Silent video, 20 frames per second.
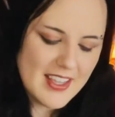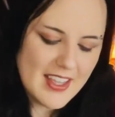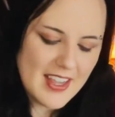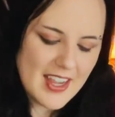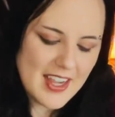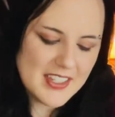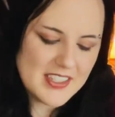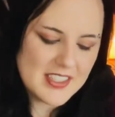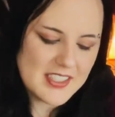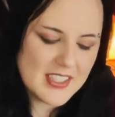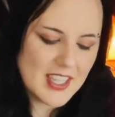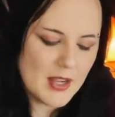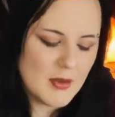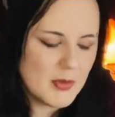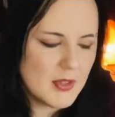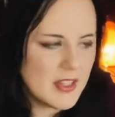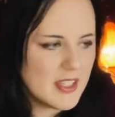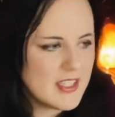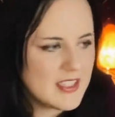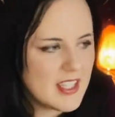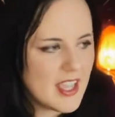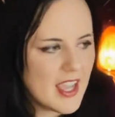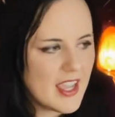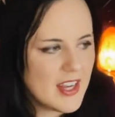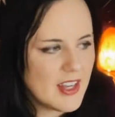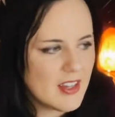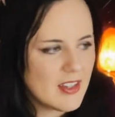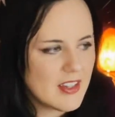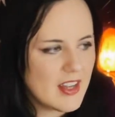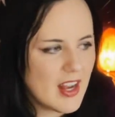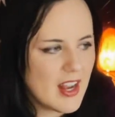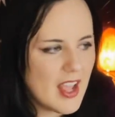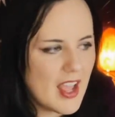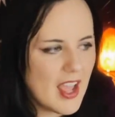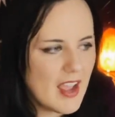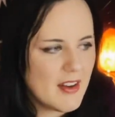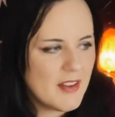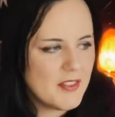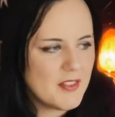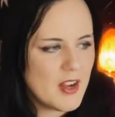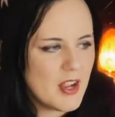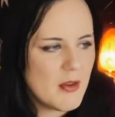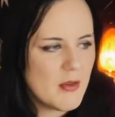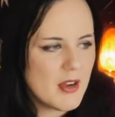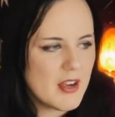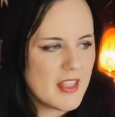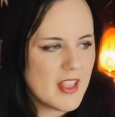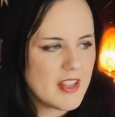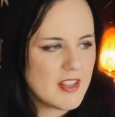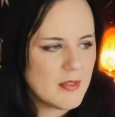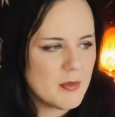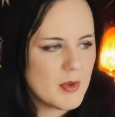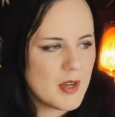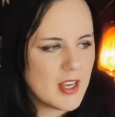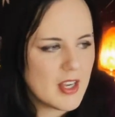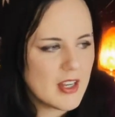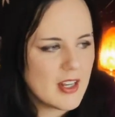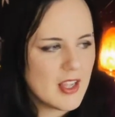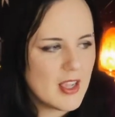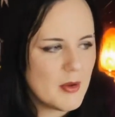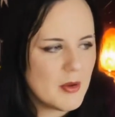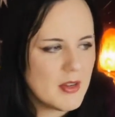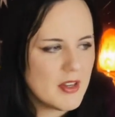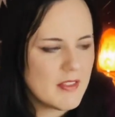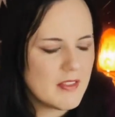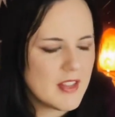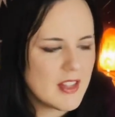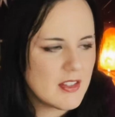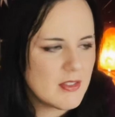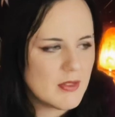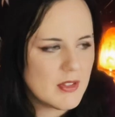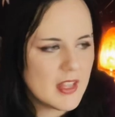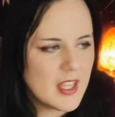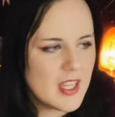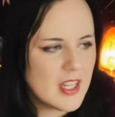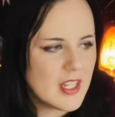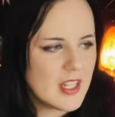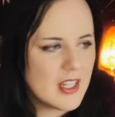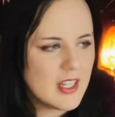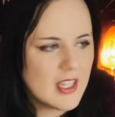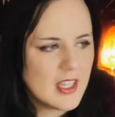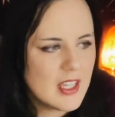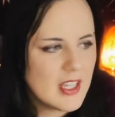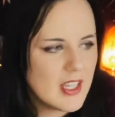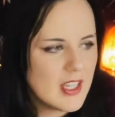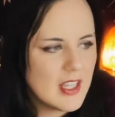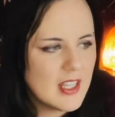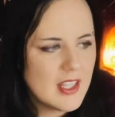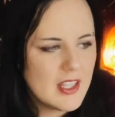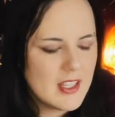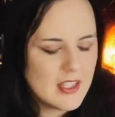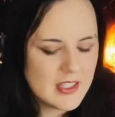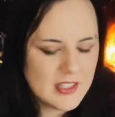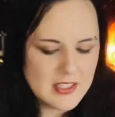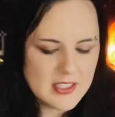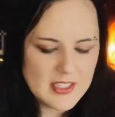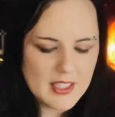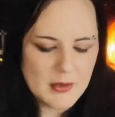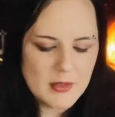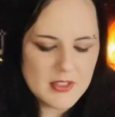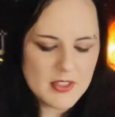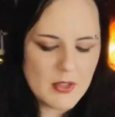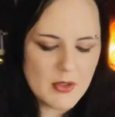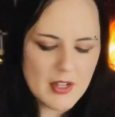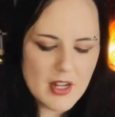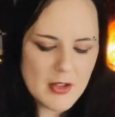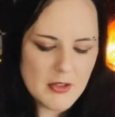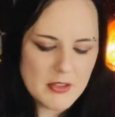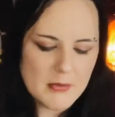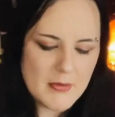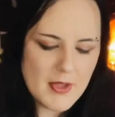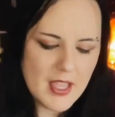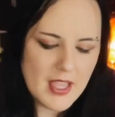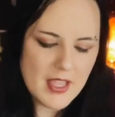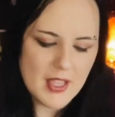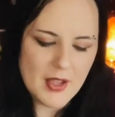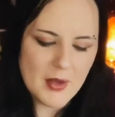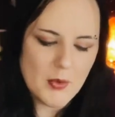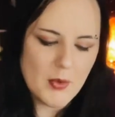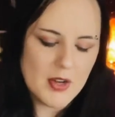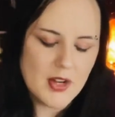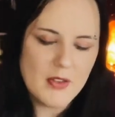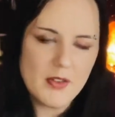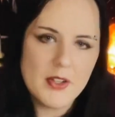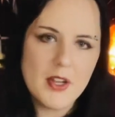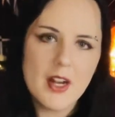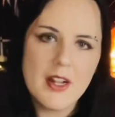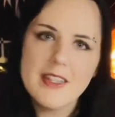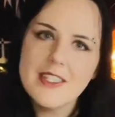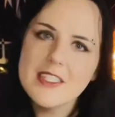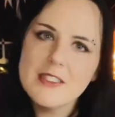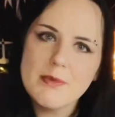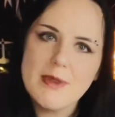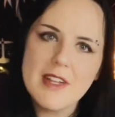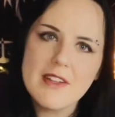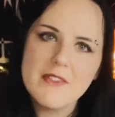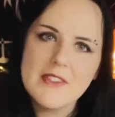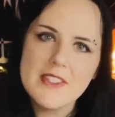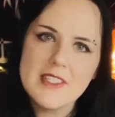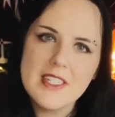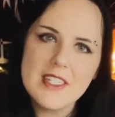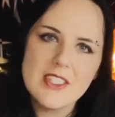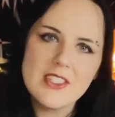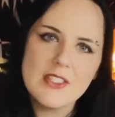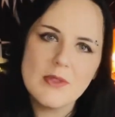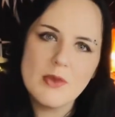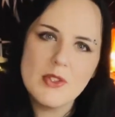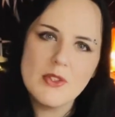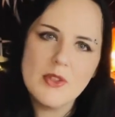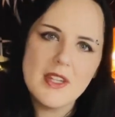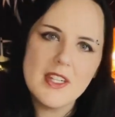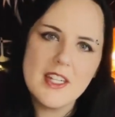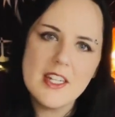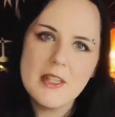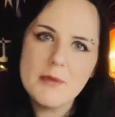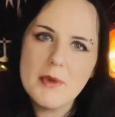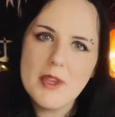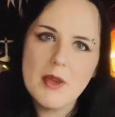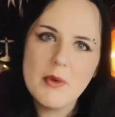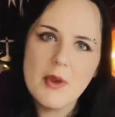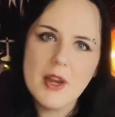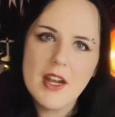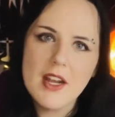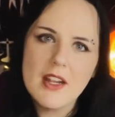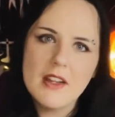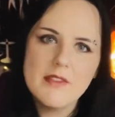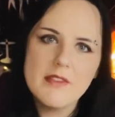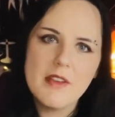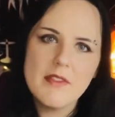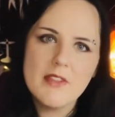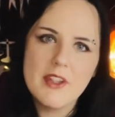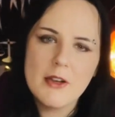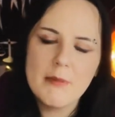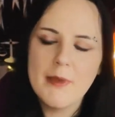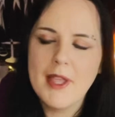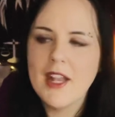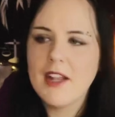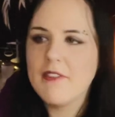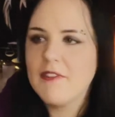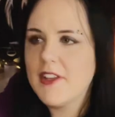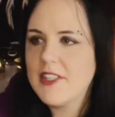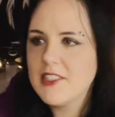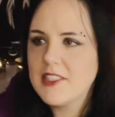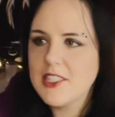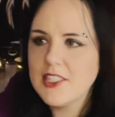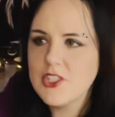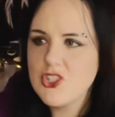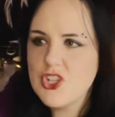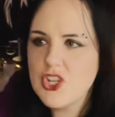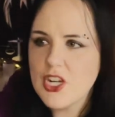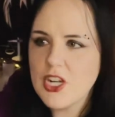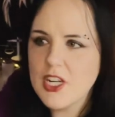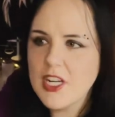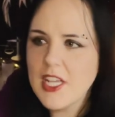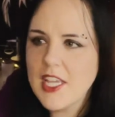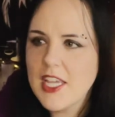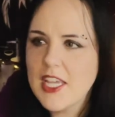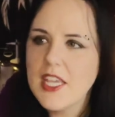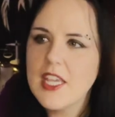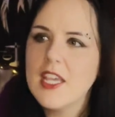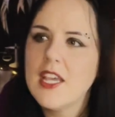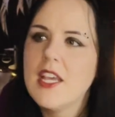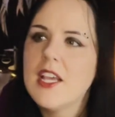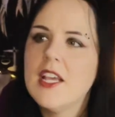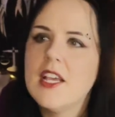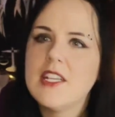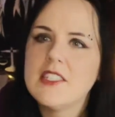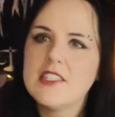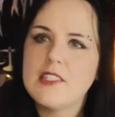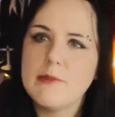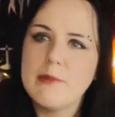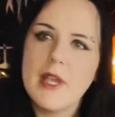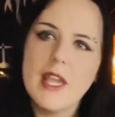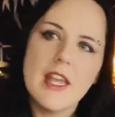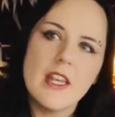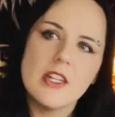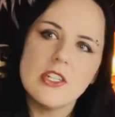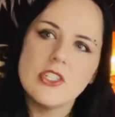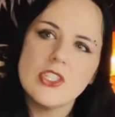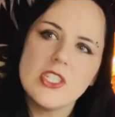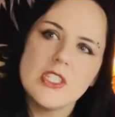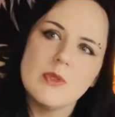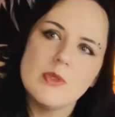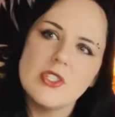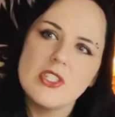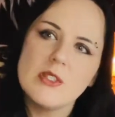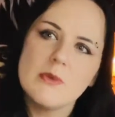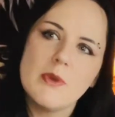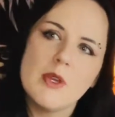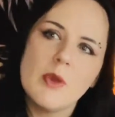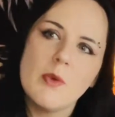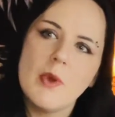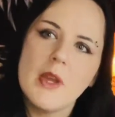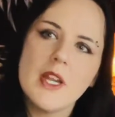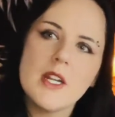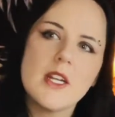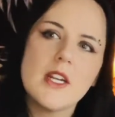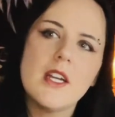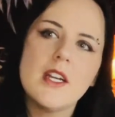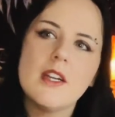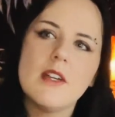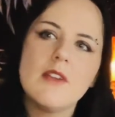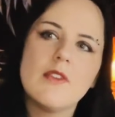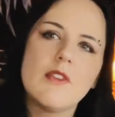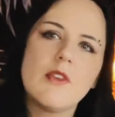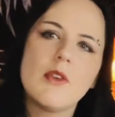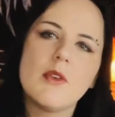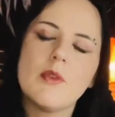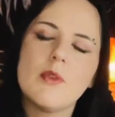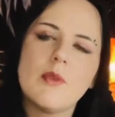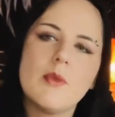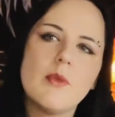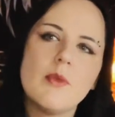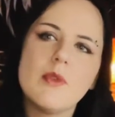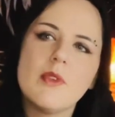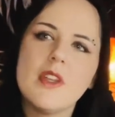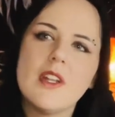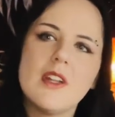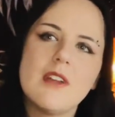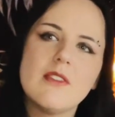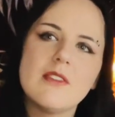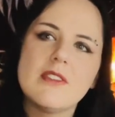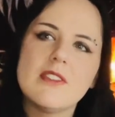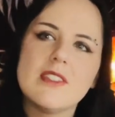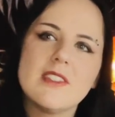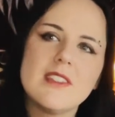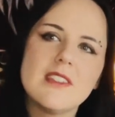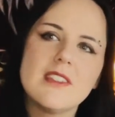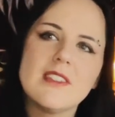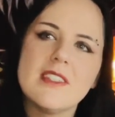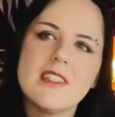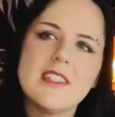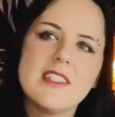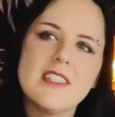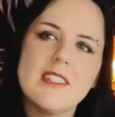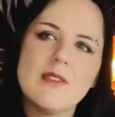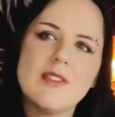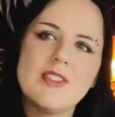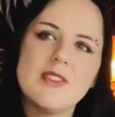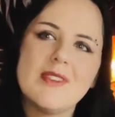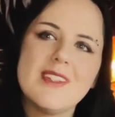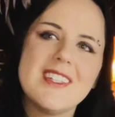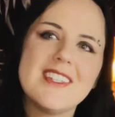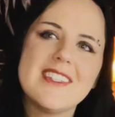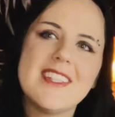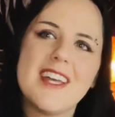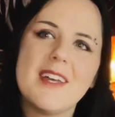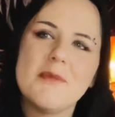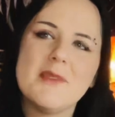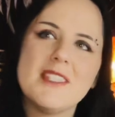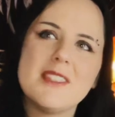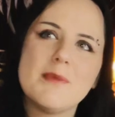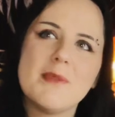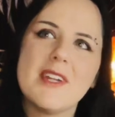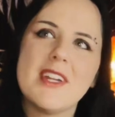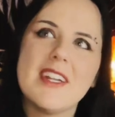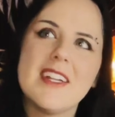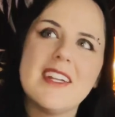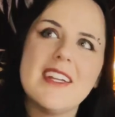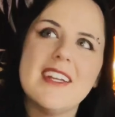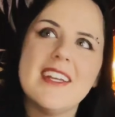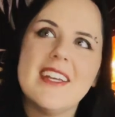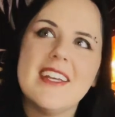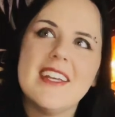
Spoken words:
I just got really tired out of nowhere. That's weird. I wonder if that's related. See, what's going on with my wonderful darling's manifestation? What do I need to be aware of their manifesting journey? Some energy we should be aware of, or, you know, just let's see what you want to tell me, Spirit.